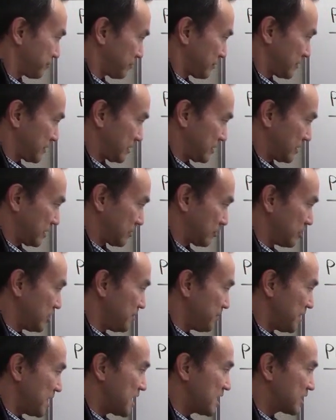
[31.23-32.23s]
the
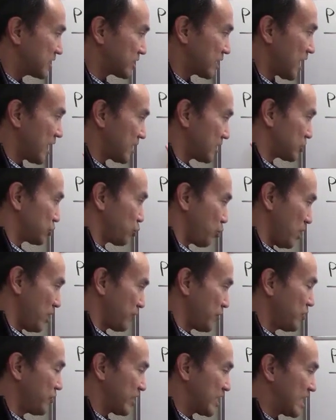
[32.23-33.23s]
group inside the square
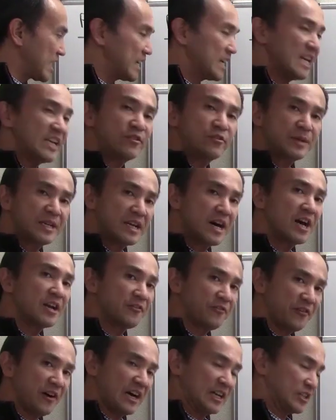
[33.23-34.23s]
root right here needs to be done
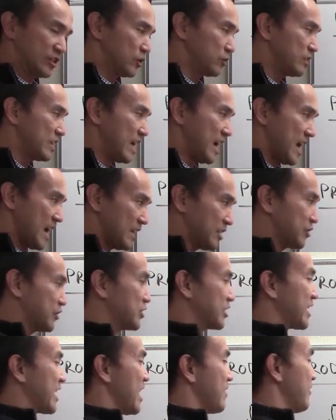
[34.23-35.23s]
fast. So the
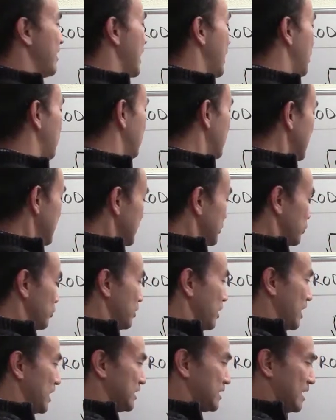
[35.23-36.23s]
answer came out, so
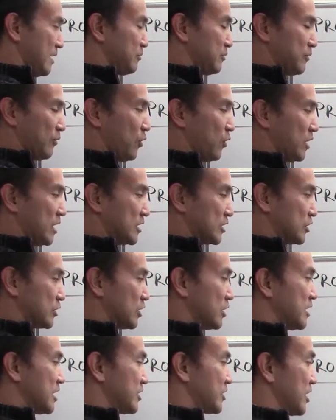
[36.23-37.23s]
9 times 4 is
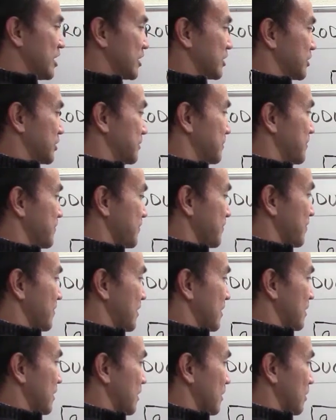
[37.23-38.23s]
36.
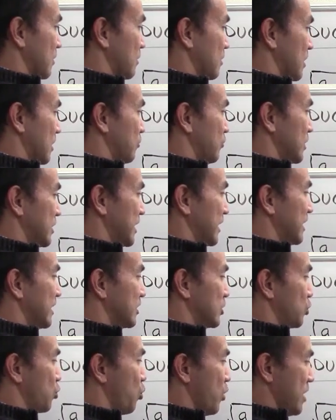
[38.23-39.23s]
And we're taking
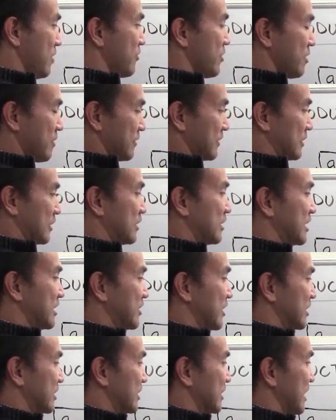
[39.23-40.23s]
square root of a
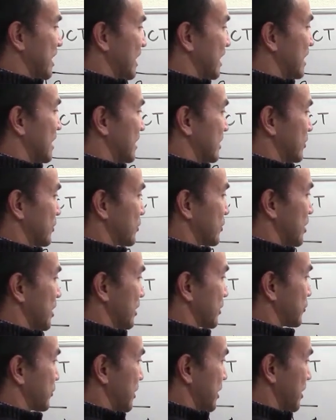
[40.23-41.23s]
36, getting us
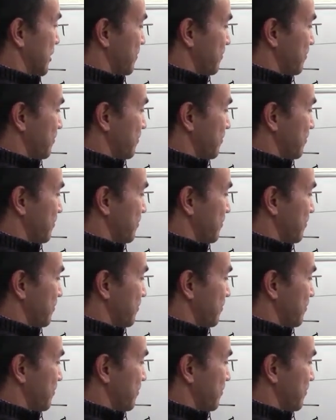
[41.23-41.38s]
6 right here.